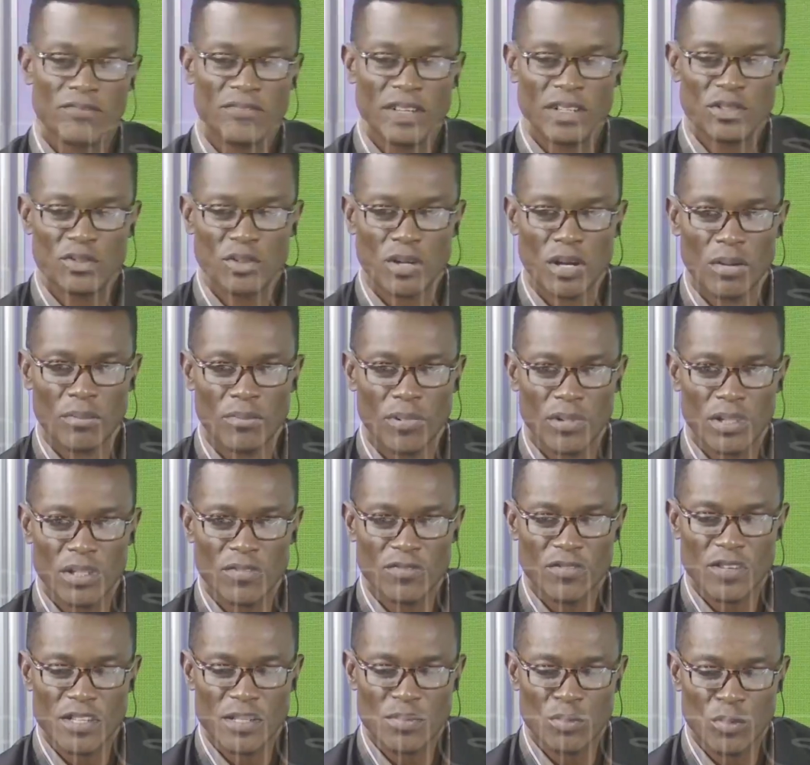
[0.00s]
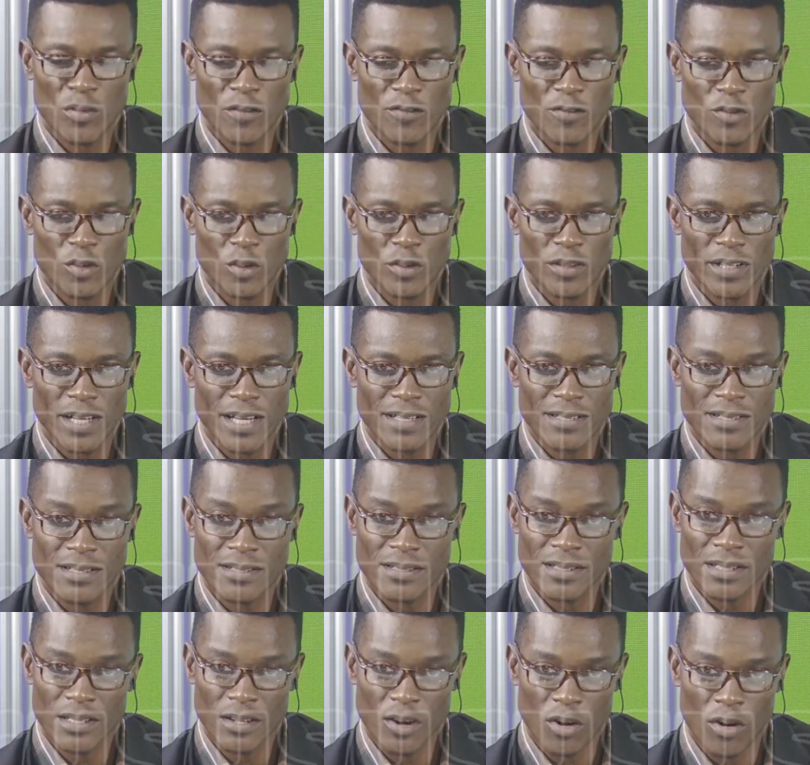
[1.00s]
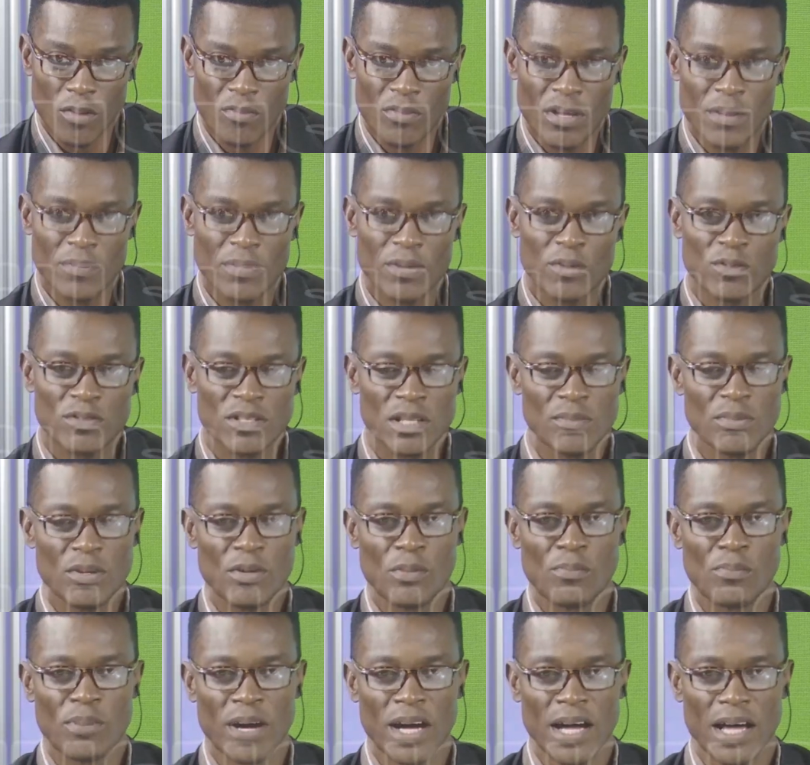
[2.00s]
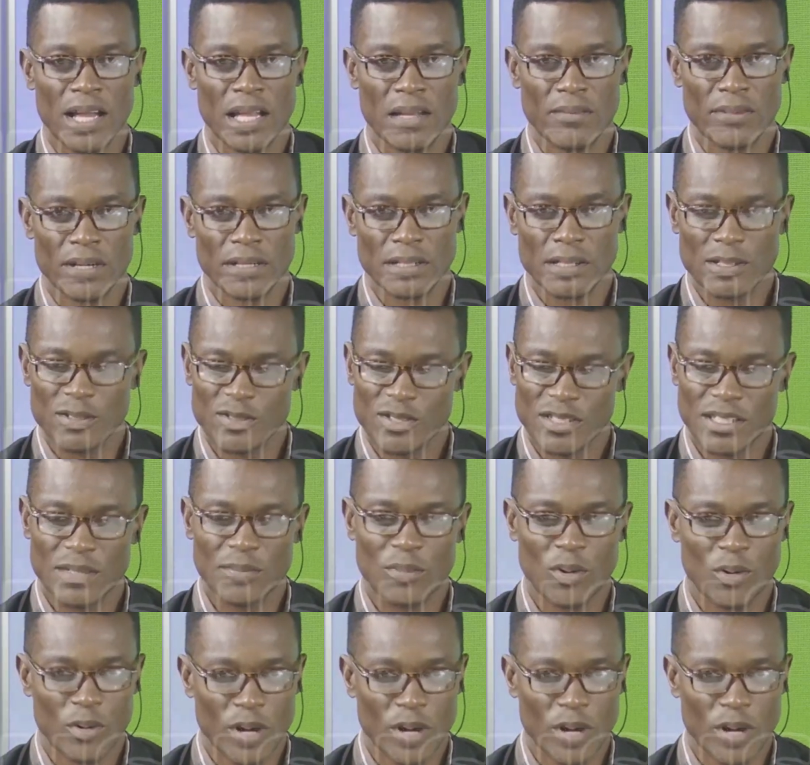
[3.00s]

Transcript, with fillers: Victor Boniface moves so nice is or maybe we'll still be Bayer Leverkusen.